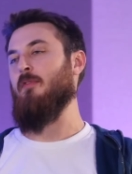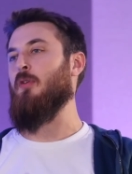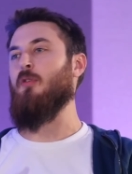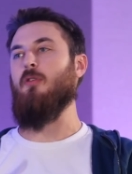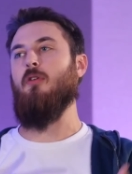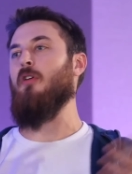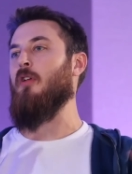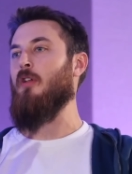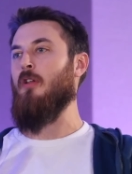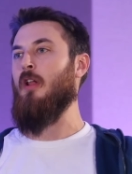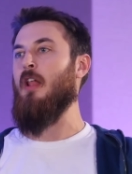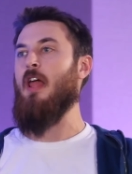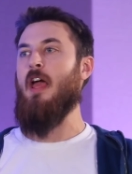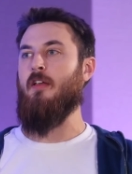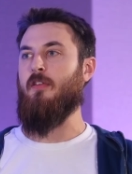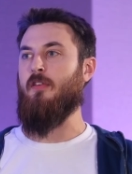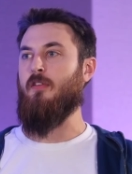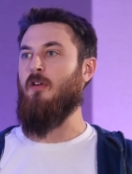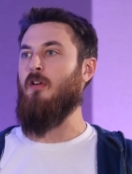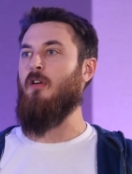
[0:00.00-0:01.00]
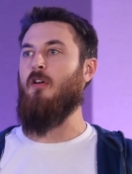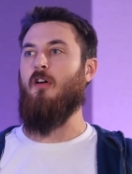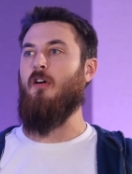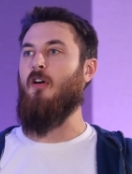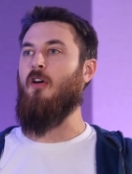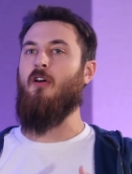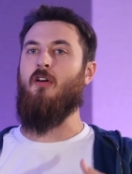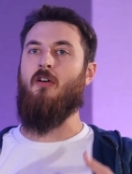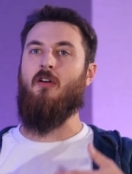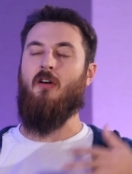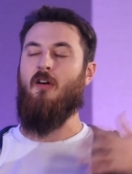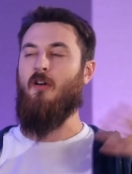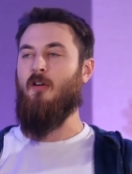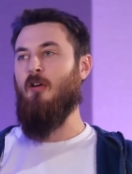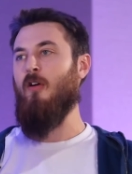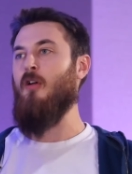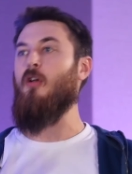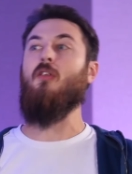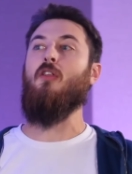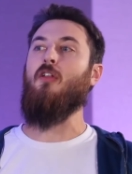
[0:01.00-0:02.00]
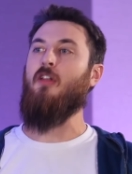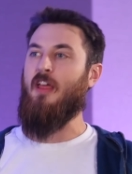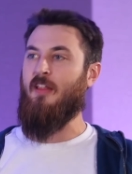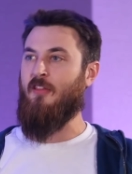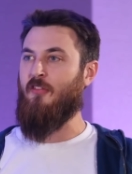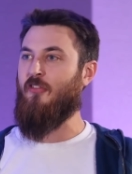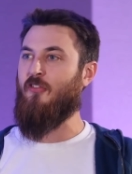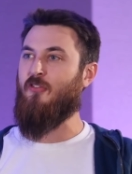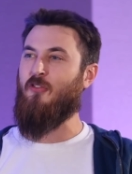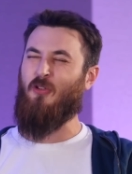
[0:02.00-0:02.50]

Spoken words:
Google Glass or HoloLens?